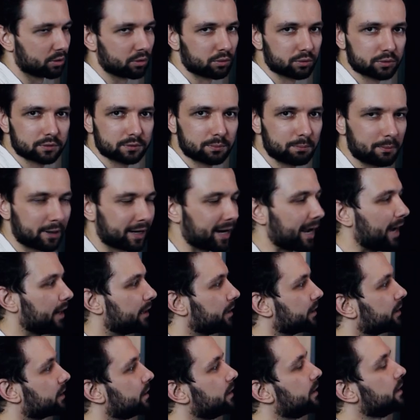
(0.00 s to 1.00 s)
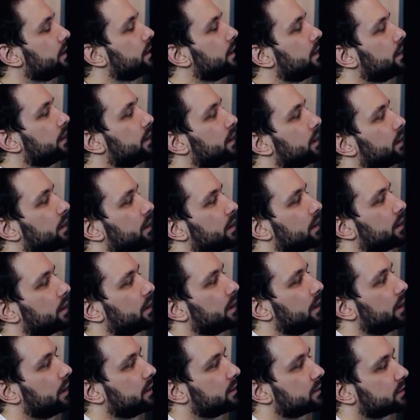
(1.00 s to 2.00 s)
goes mechanically,
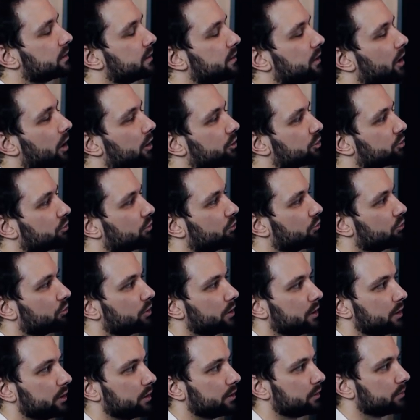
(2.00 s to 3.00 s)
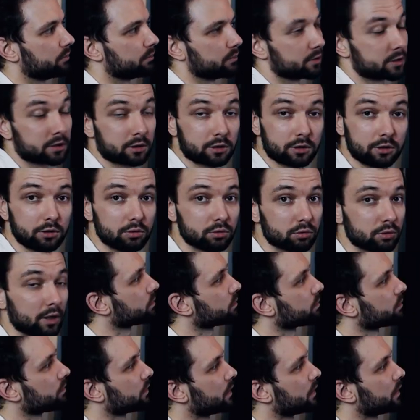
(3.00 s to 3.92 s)
it's not really secure.